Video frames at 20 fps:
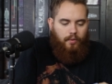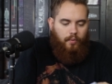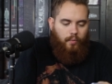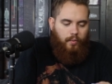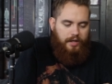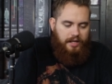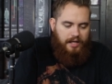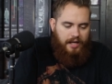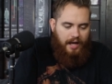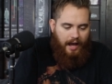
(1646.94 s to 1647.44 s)

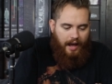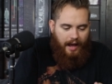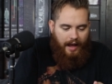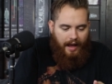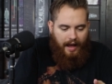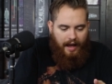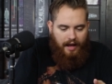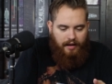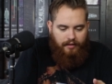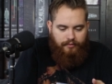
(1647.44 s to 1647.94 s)
We
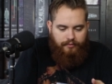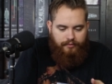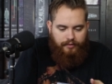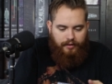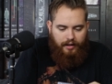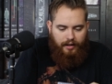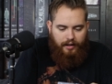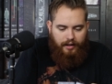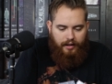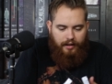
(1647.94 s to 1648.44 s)

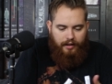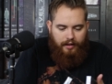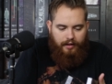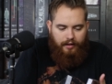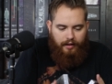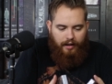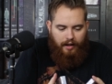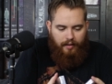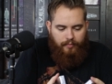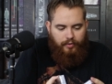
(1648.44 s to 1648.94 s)
have,
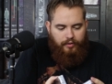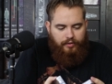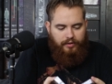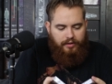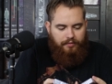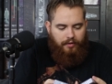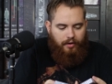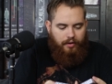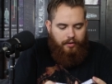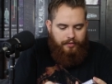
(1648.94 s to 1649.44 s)
uh, I
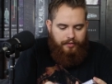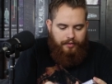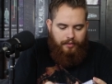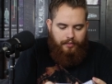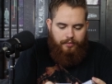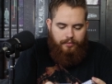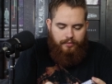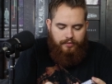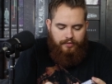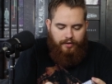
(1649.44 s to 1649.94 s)
believe,
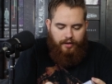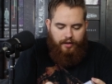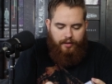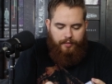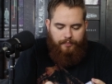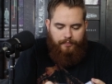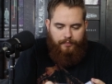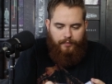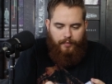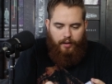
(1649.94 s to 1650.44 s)
also
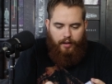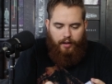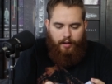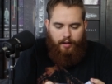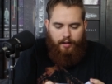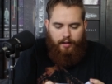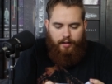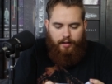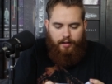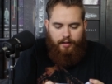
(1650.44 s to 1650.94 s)
some
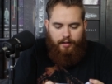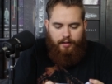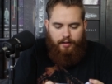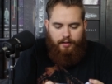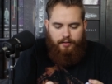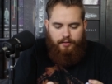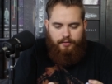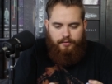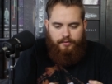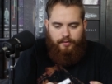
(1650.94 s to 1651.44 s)

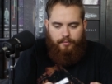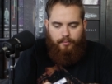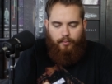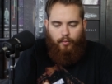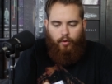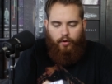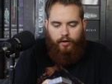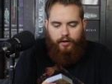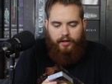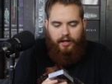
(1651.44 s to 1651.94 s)
uh, some
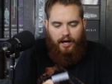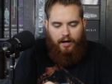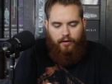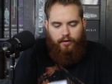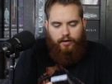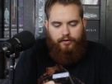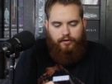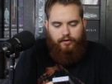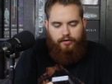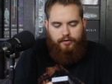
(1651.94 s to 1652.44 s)
more
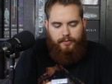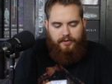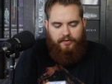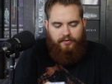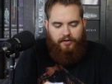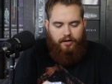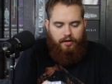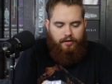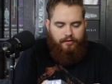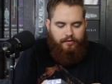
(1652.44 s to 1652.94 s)

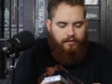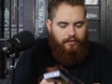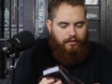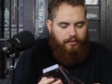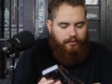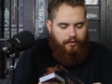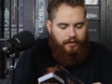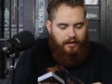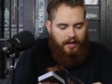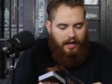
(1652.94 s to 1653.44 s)
character-specific cards. This is
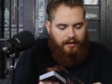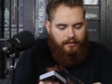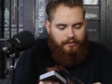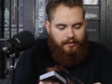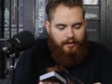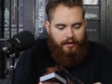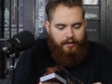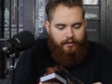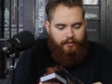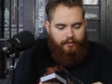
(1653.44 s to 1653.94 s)
for the
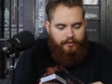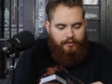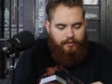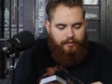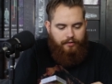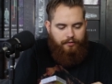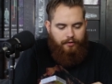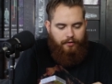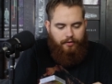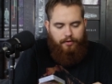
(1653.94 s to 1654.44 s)
Exile, and this
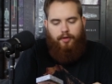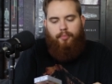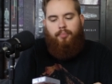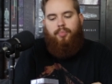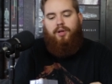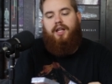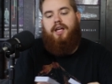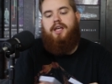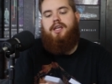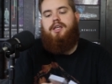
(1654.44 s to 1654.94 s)
is for the
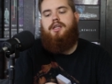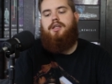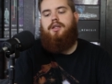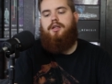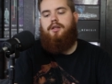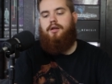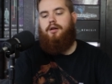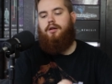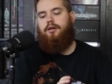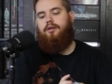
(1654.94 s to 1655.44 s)

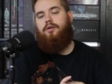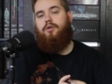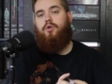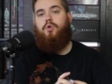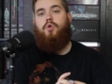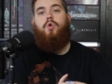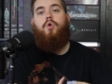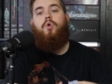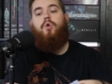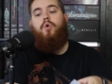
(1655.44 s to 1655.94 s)
Blade.
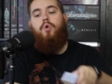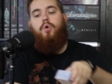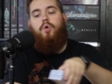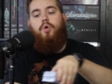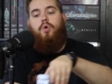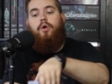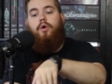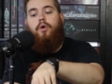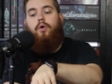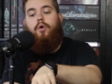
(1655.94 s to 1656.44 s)

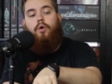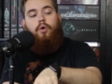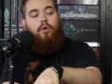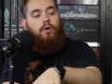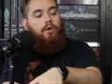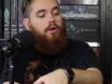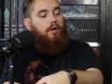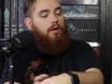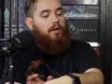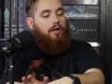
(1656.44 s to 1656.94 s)
Ooh,
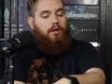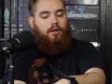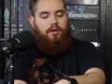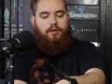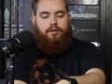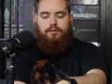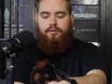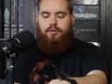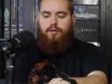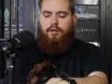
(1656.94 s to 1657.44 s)
cool.
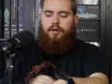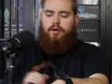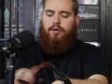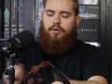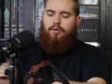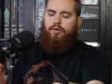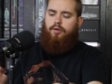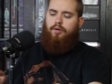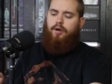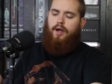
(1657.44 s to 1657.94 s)

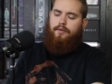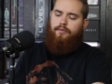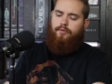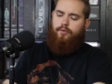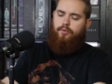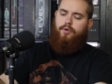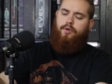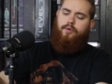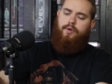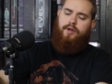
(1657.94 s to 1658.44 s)
Oh, I've
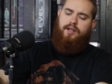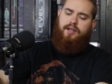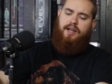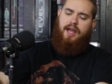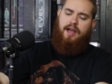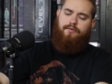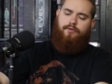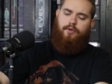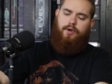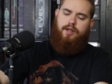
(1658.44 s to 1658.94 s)
ruined
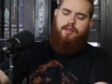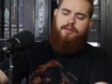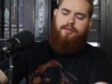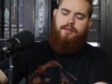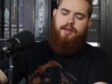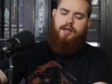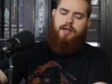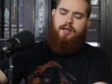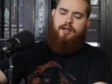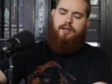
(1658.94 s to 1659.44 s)

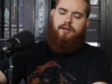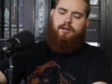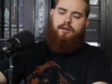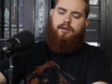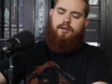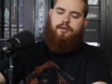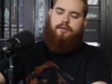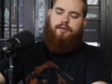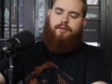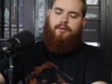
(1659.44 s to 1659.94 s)
everything.